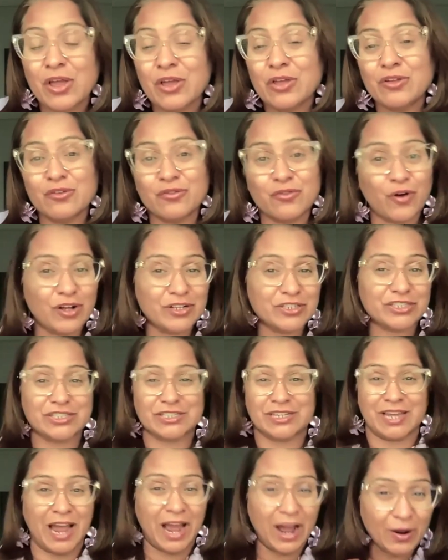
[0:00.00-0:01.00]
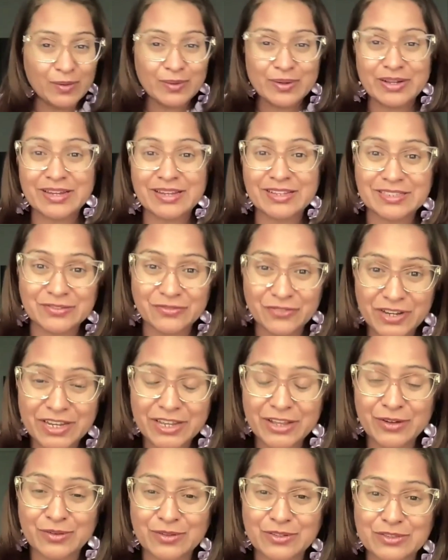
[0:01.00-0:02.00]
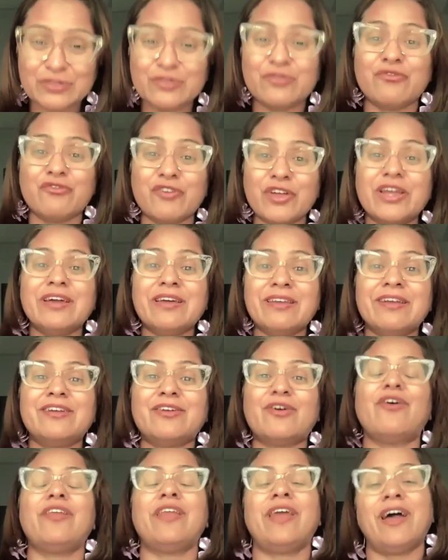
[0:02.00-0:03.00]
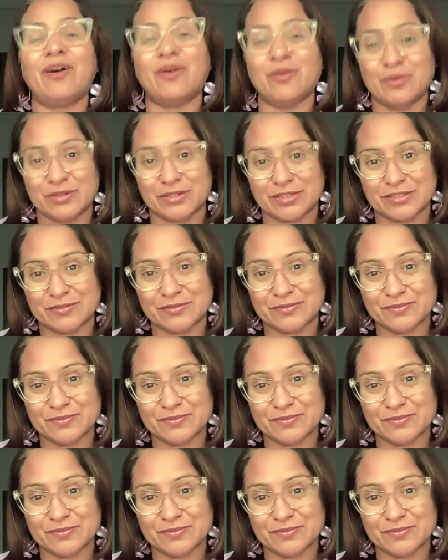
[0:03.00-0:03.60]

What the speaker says: You watched countless videos to figure it all out.